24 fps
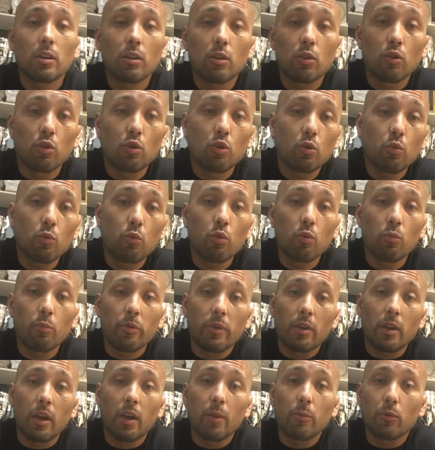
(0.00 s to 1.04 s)
you will
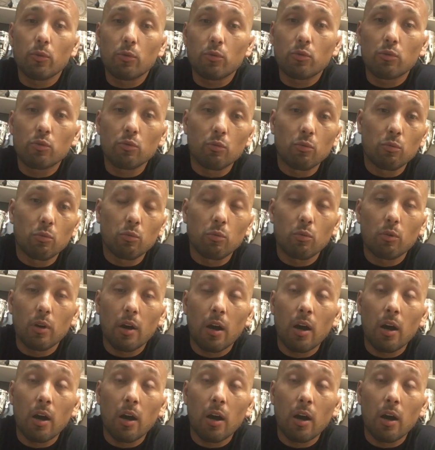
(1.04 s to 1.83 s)
be able to